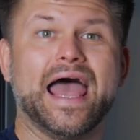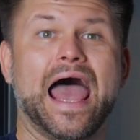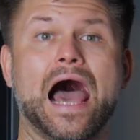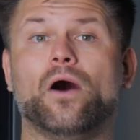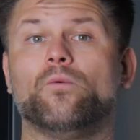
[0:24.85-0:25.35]

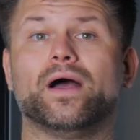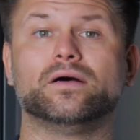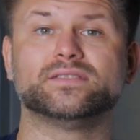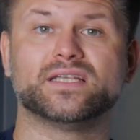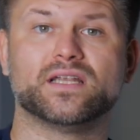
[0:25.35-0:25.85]
How
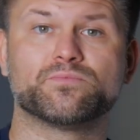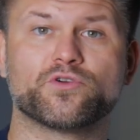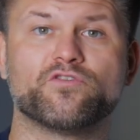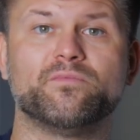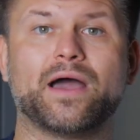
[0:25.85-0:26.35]
well did it
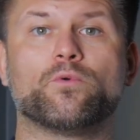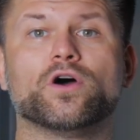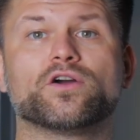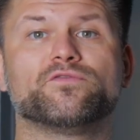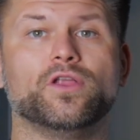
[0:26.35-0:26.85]
improve my
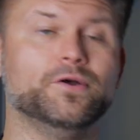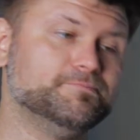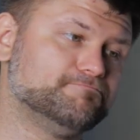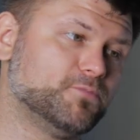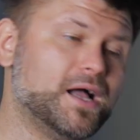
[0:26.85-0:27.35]

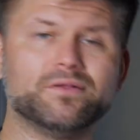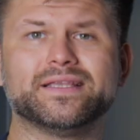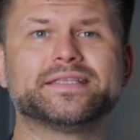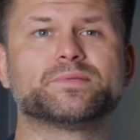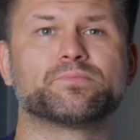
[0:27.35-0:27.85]
workflow? Well,
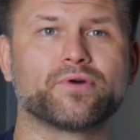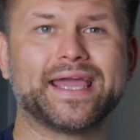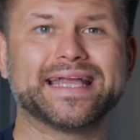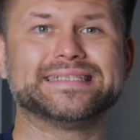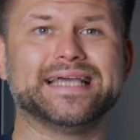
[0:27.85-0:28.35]
let's
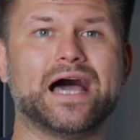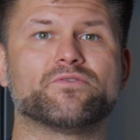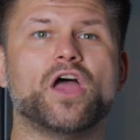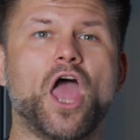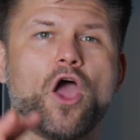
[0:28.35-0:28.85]
break it
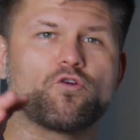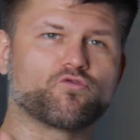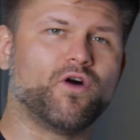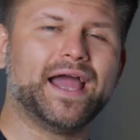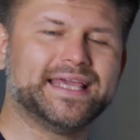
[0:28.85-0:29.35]
down
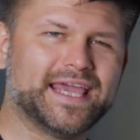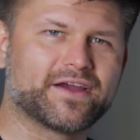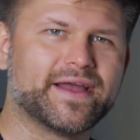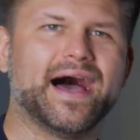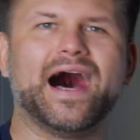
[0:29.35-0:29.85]
right
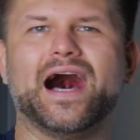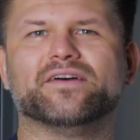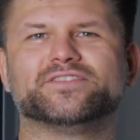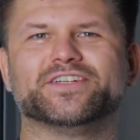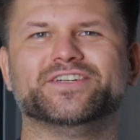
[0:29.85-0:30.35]
here
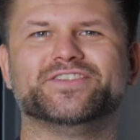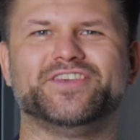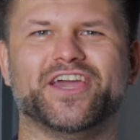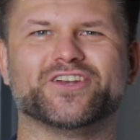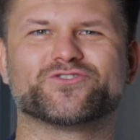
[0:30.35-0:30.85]
after
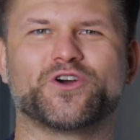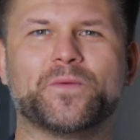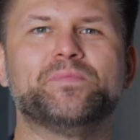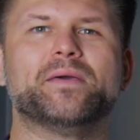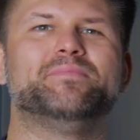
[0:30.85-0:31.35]
the
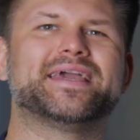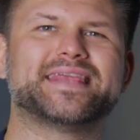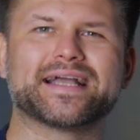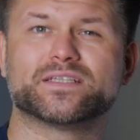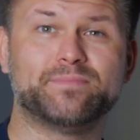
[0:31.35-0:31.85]
intro. Big
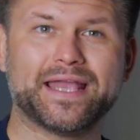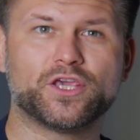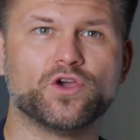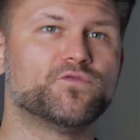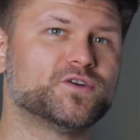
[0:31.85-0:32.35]
thanks to
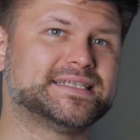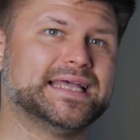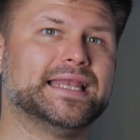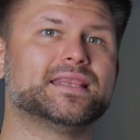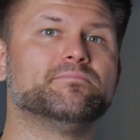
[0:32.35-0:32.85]
BenQ for
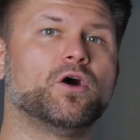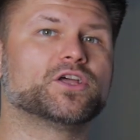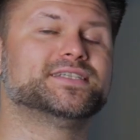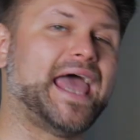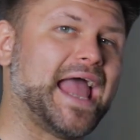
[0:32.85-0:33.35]
sending the
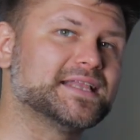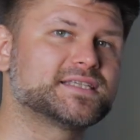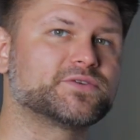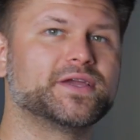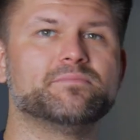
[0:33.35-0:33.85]
monitor and
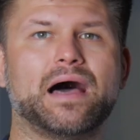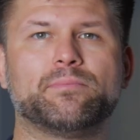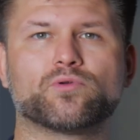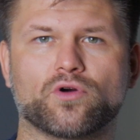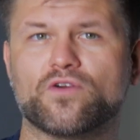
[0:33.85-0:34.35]

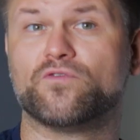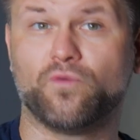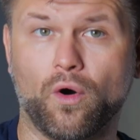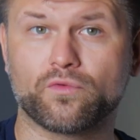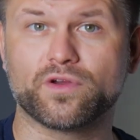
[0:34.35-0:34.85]
ScreenBar Pro
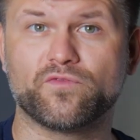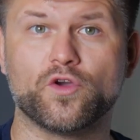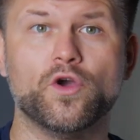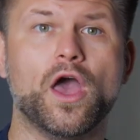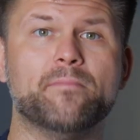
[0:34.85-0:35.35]
for
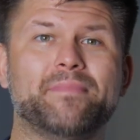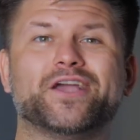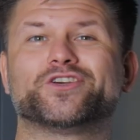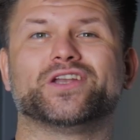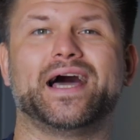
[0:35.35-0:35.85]
review. Make
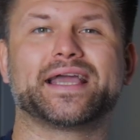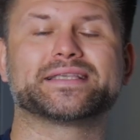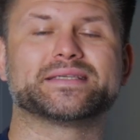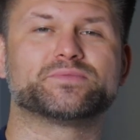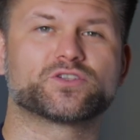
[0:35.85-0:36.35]
sure to like
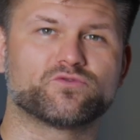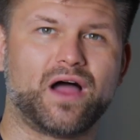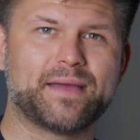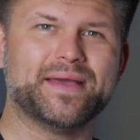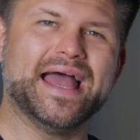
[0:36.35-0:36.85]
and
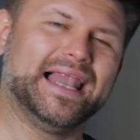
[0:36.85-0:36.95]
subscribe.